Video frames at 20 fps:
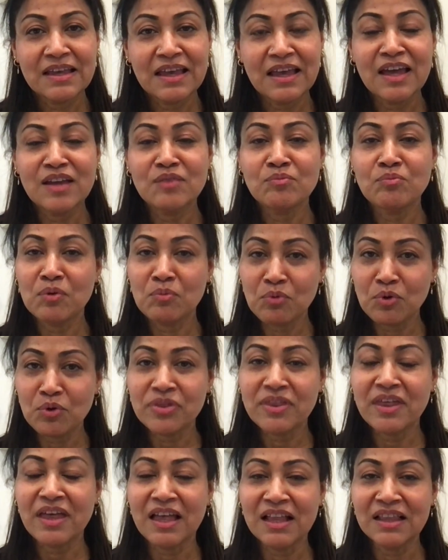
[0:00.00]
and
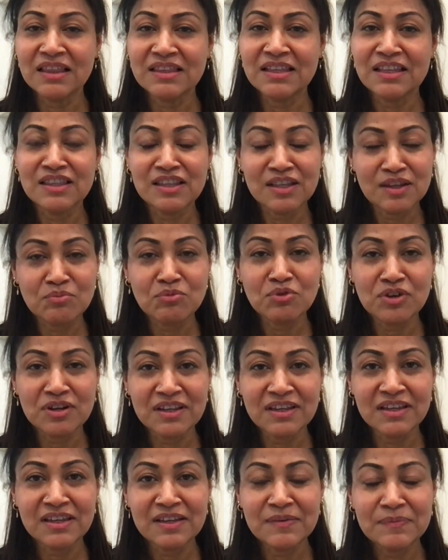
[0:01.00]
promote the health in the
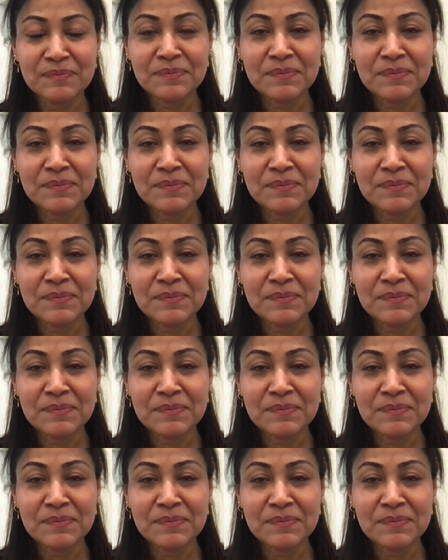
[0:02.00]
community.